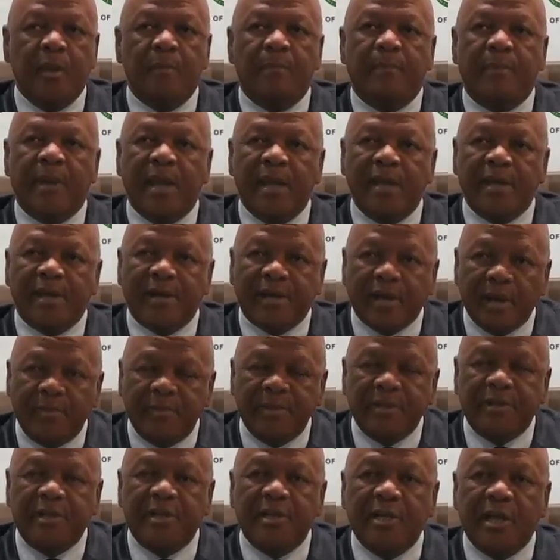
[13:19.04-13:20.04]
By
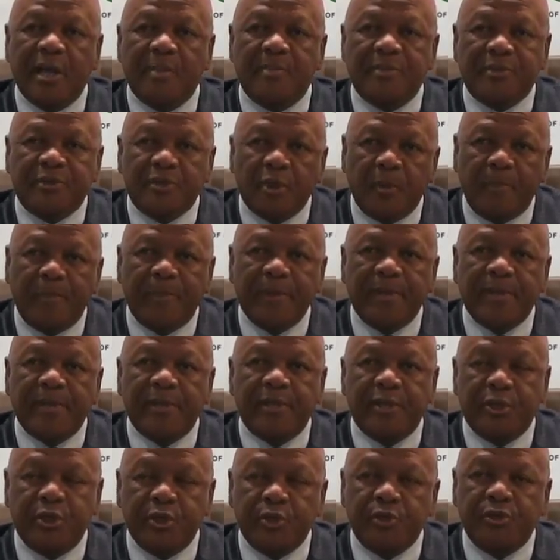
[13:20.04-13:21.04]
rapidly
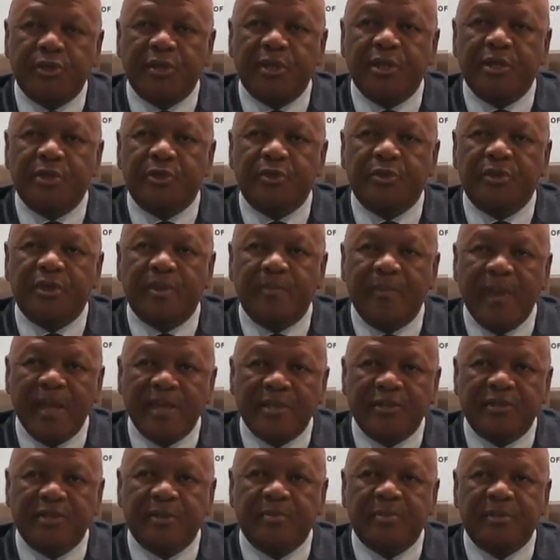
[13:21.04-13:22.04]
absorbing youth into the
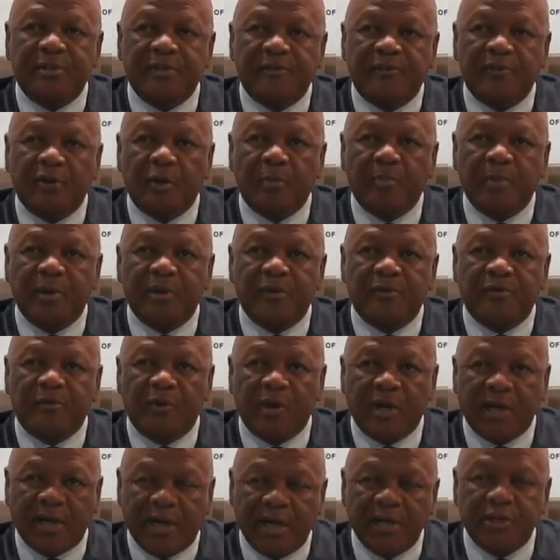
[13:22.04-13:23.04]
mainstream development of
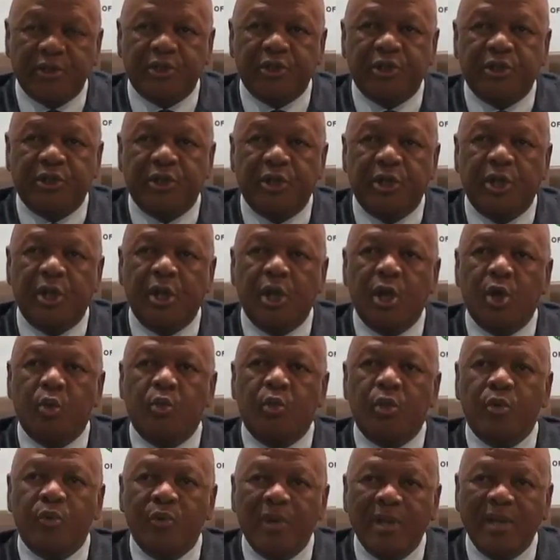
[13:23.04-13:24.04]
our country,
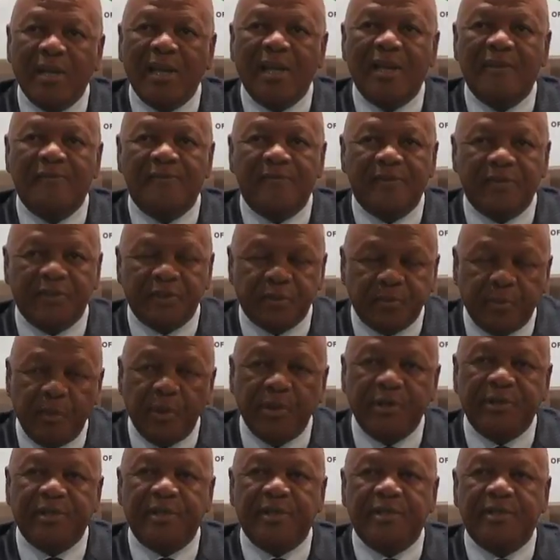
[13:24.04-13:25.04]
we will have
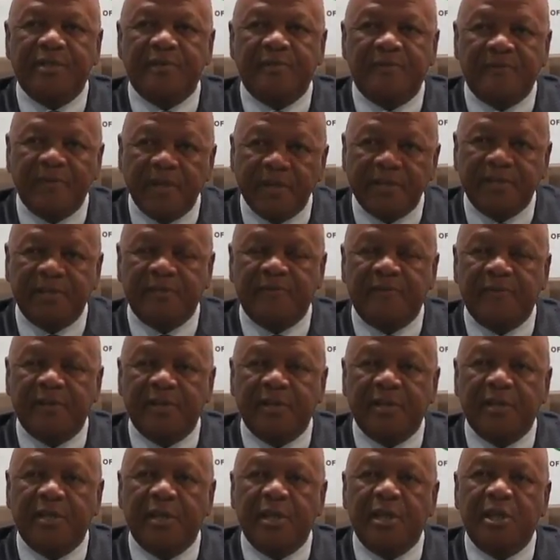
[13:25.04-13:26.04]
responded
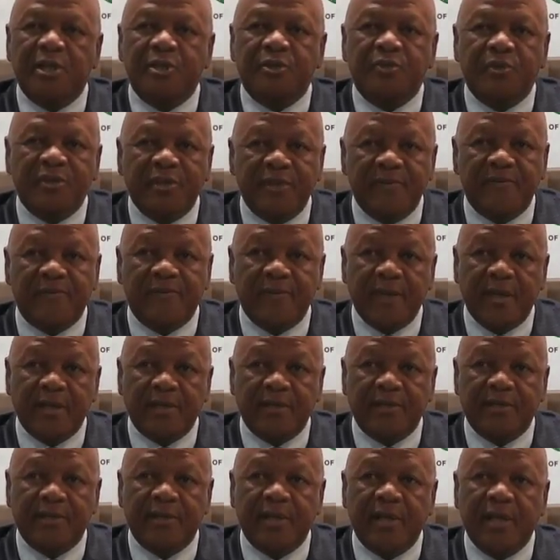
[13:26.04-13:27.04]
effectively to the
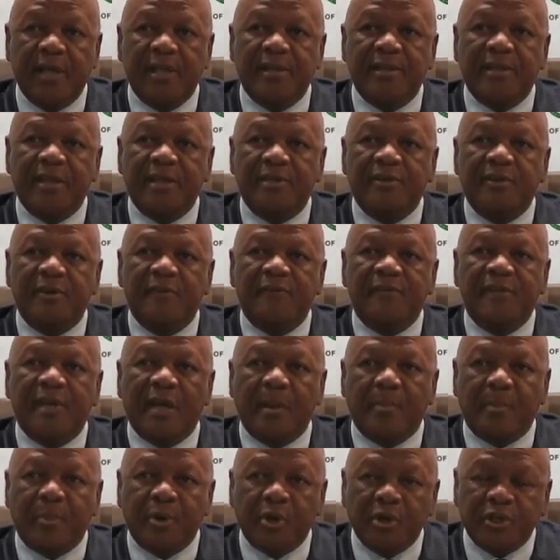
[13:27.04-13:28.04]
fact that of the
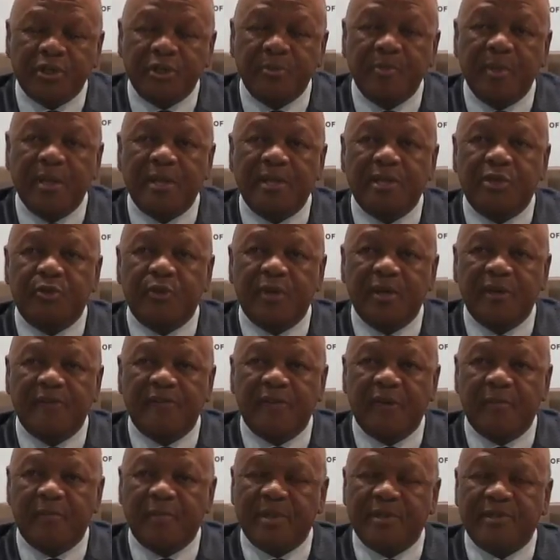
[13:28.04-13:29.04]
approximately
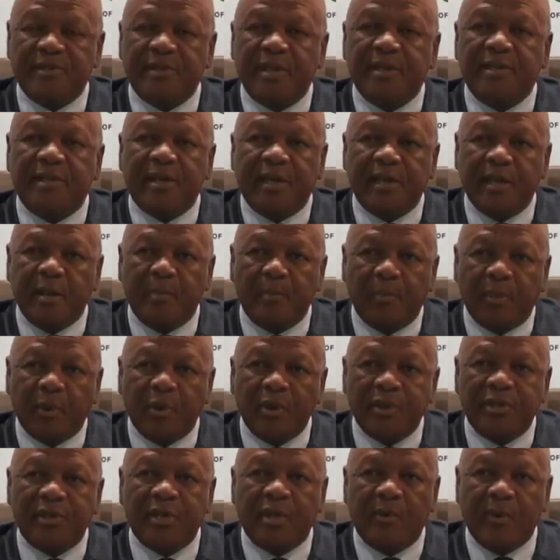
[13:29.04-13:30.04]
25%
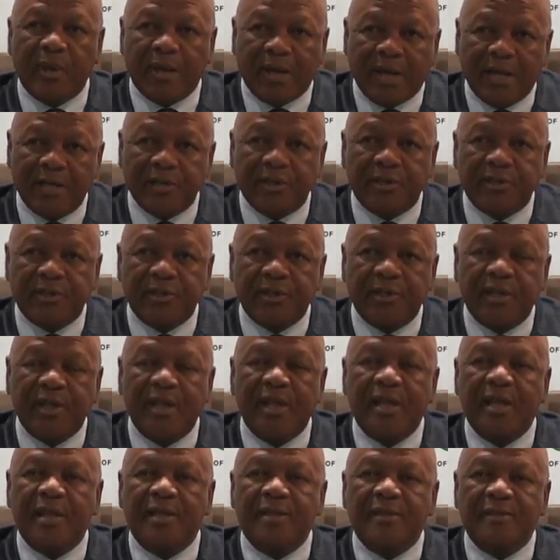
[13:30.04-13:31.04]
unemployed in our country,
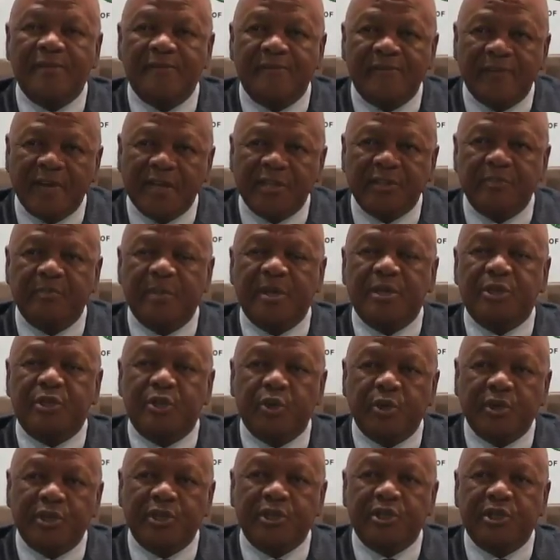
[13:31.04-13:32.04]
the vast
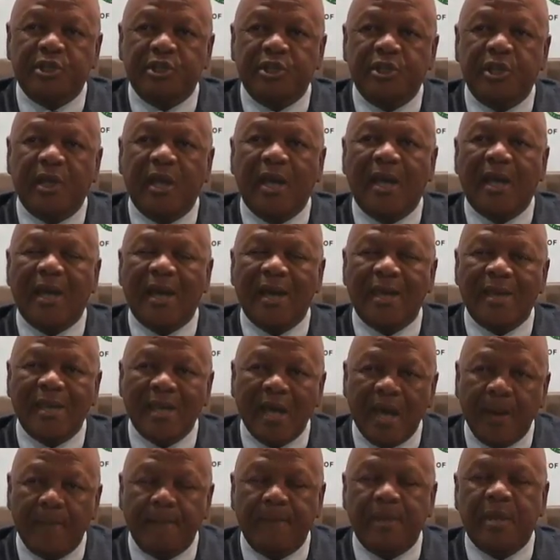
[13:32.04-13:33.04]
majority are
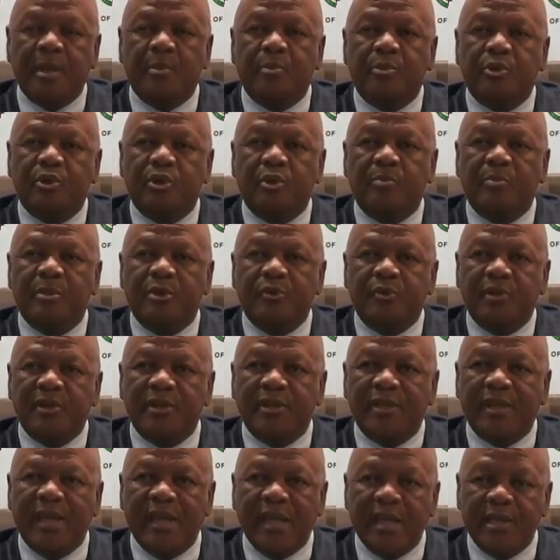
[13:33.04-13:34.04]
young people between
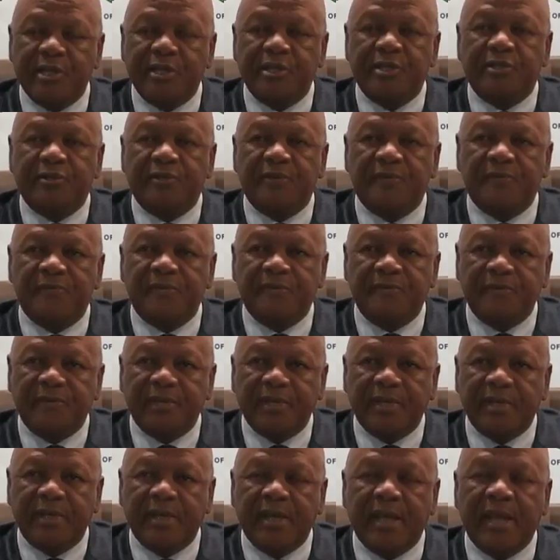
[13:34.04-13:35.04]
the ages of
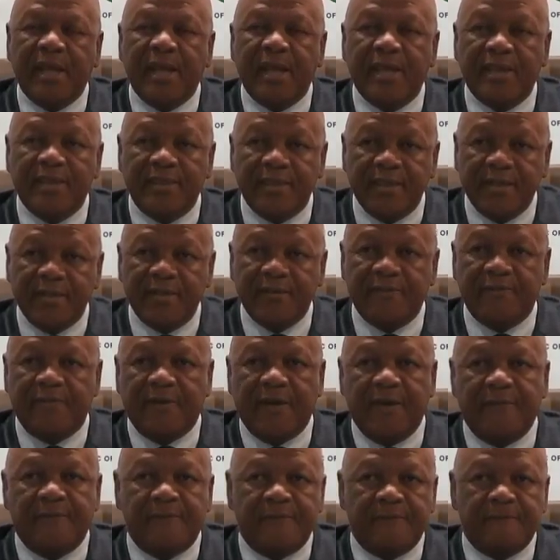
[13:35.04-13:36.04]
15 and
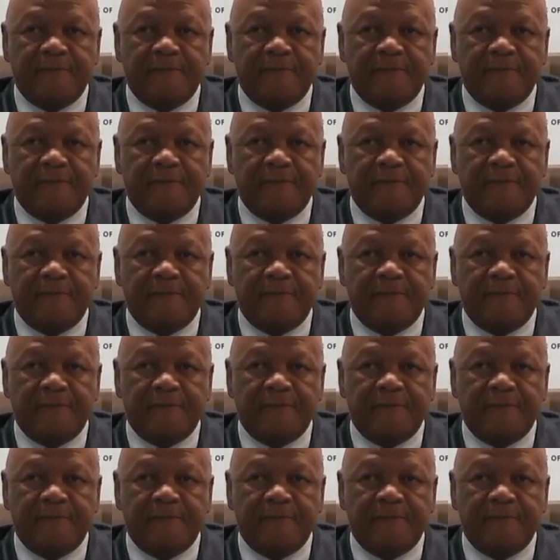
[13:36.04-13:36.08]
35.